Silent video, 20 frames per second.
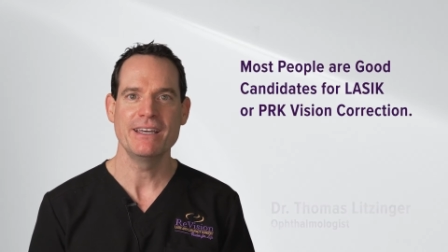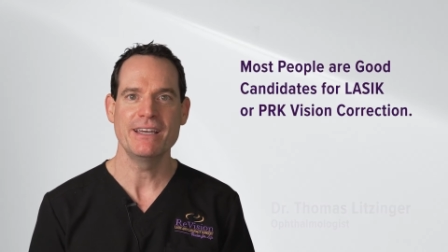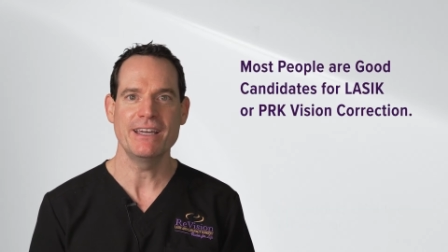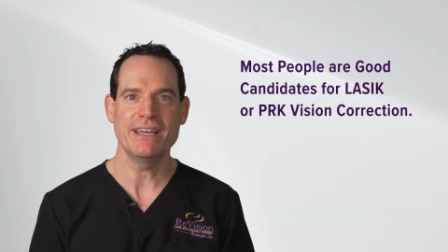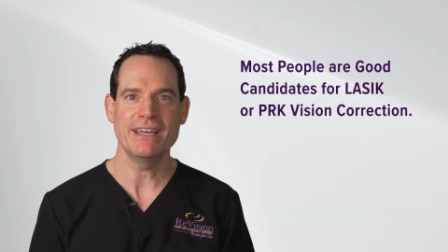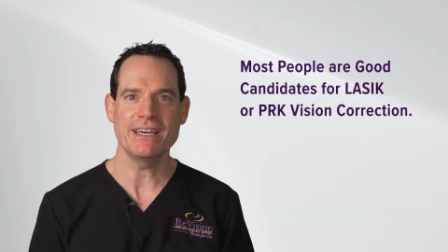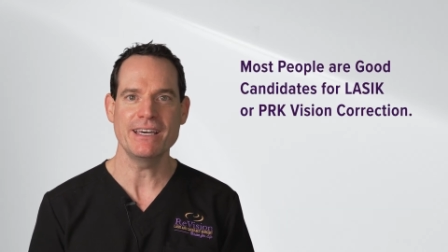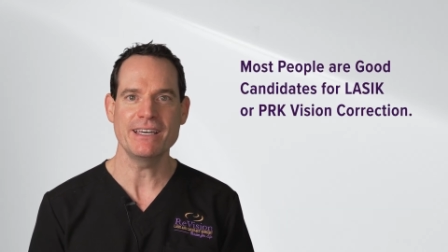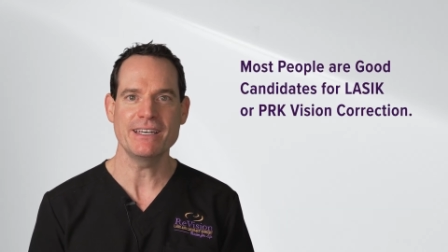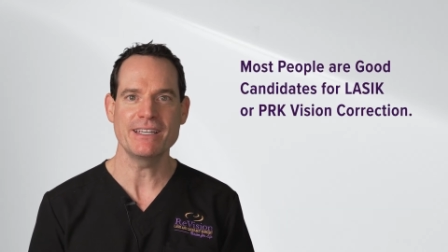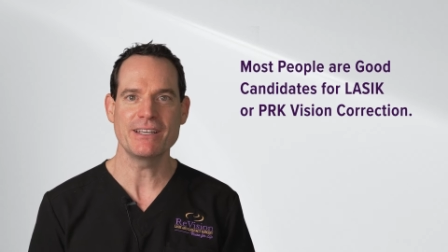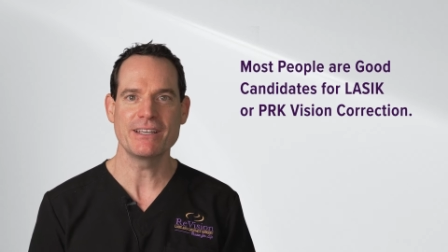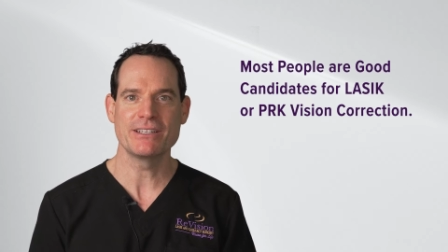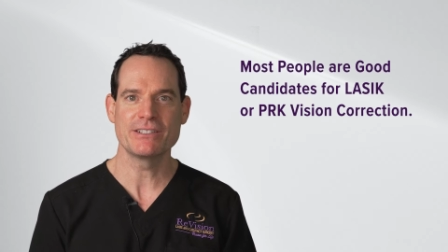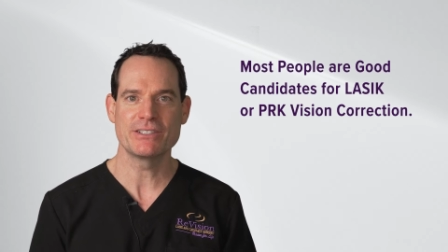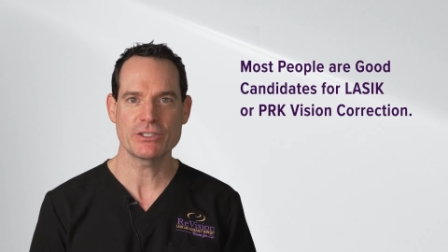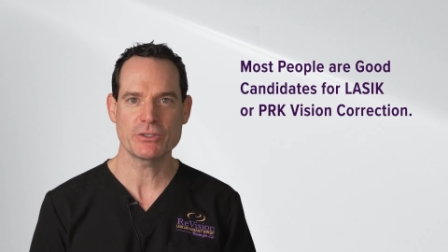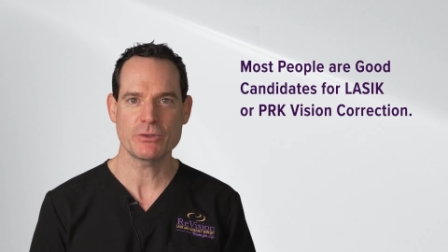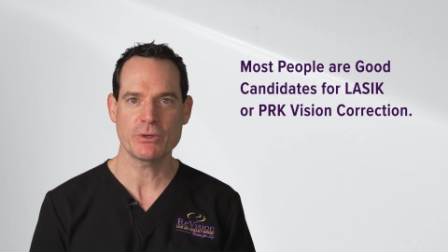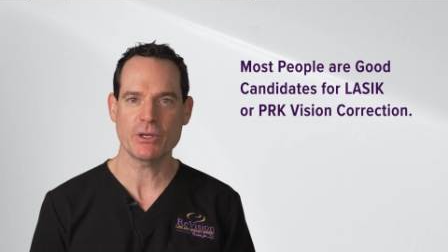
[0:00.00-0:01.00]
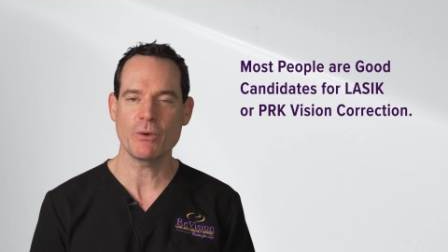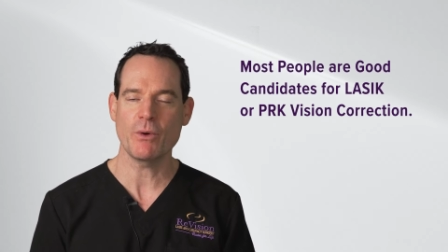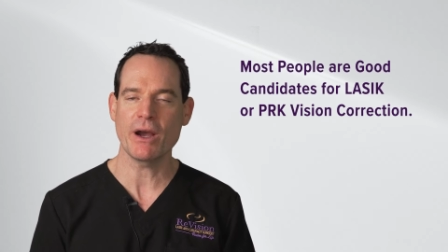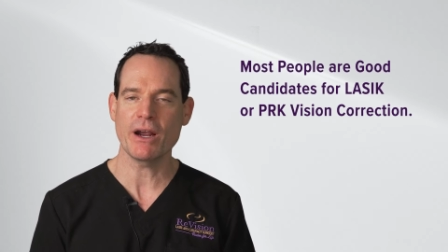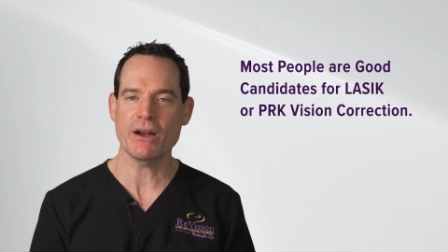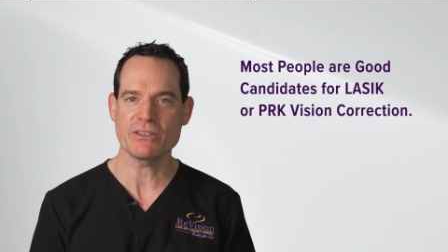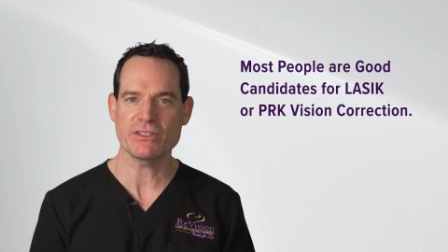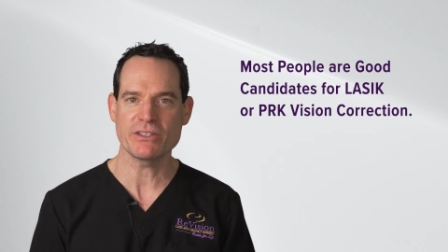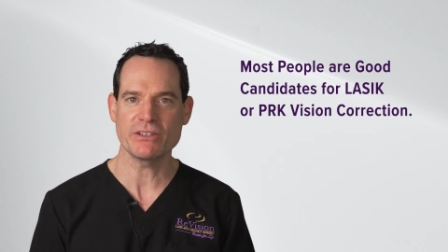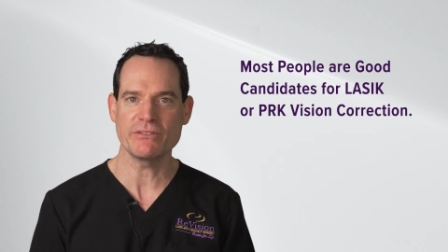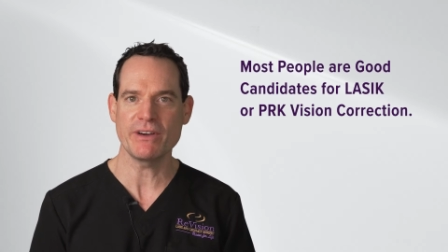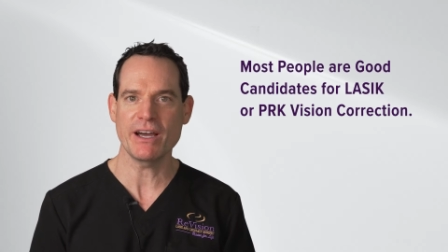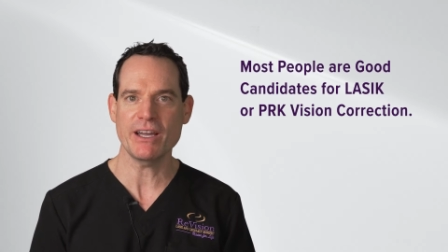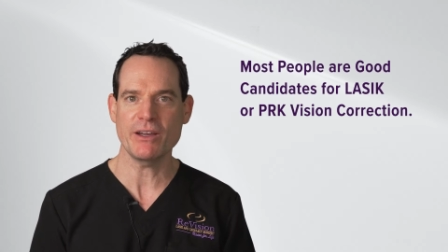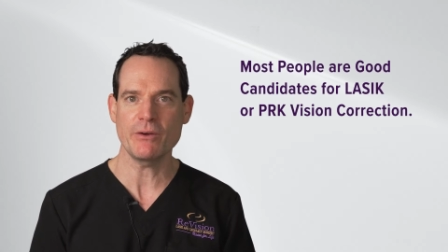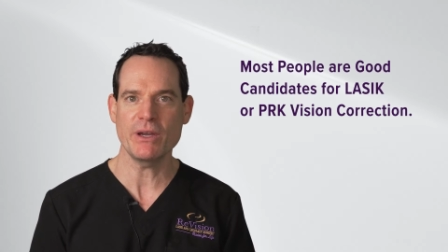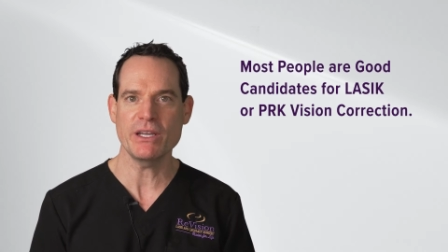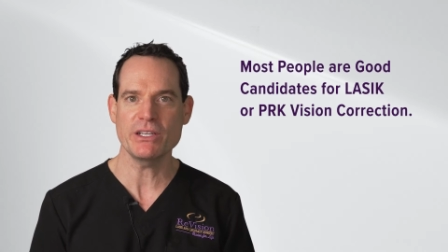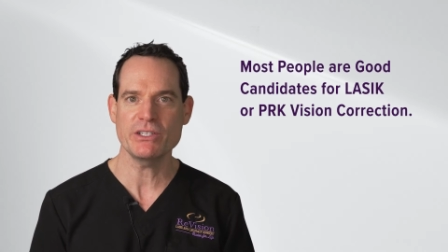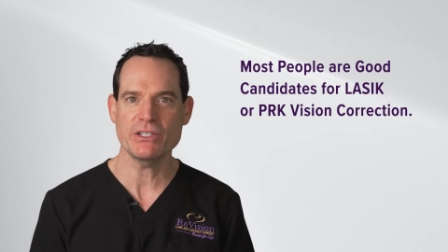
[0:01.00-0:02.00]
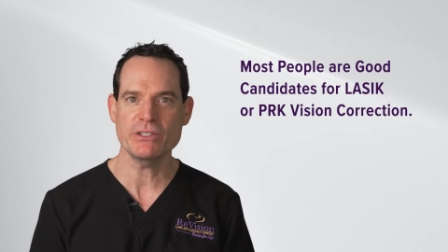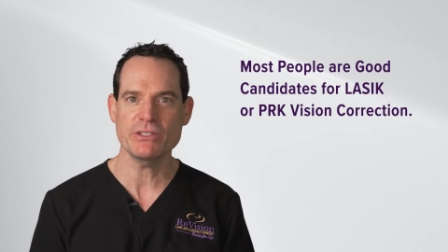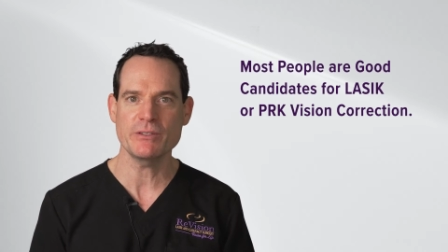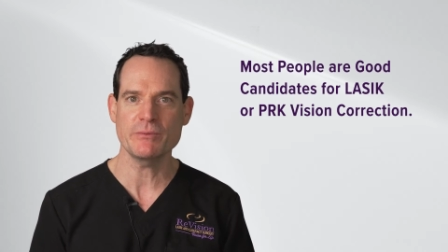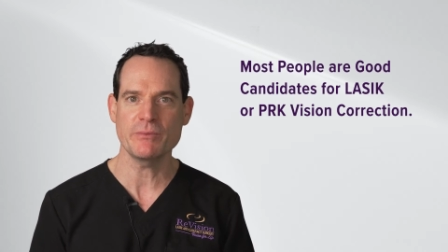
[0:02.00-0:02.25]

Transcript: And it just requires an evaluation